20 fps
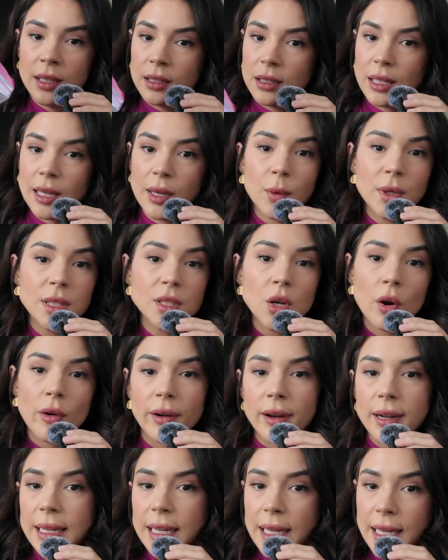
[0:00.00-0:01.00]
liquids
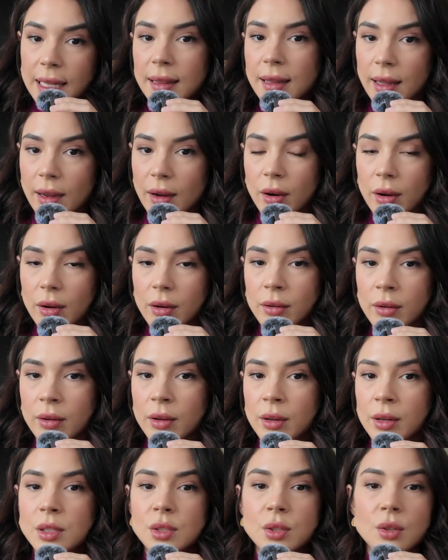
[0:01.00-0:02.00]
already in there
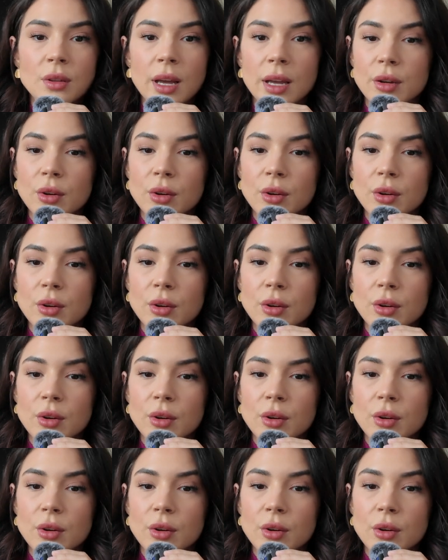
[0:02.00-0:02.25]
so that